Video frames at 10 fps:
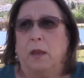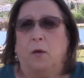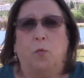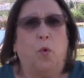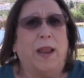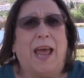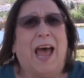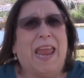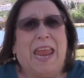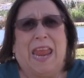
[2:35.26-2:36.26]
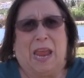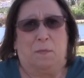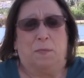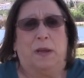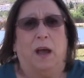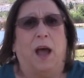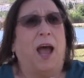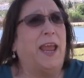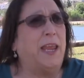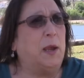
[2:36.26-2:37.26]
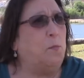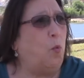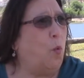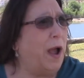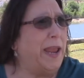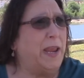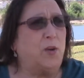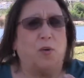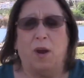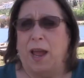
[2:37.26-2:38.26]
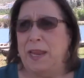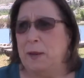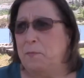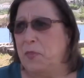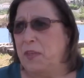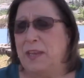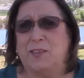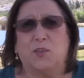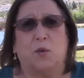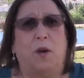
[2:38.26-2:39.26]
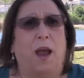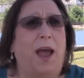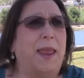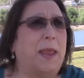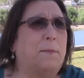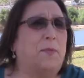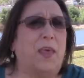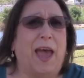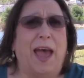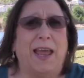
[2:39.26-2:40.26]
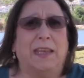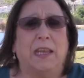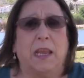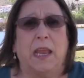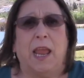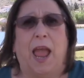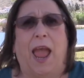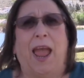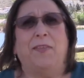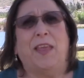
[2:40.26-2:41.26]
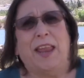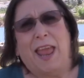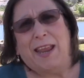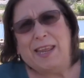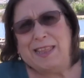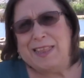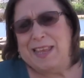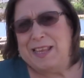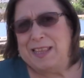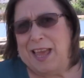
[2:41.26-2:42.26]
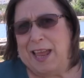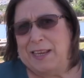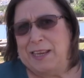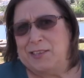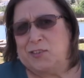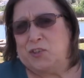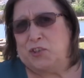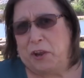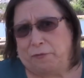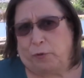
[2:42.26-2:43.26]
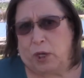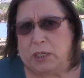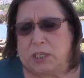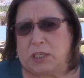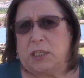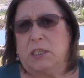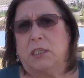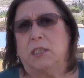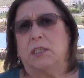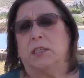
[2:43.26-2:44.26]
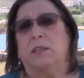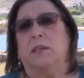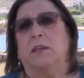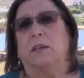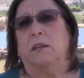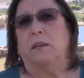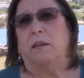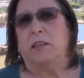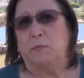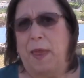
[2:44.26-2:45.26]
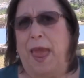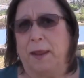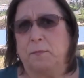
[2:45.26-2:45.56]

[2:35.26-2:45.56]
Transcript: what I am white, or I am this, or I am that, and that anything that is different is bad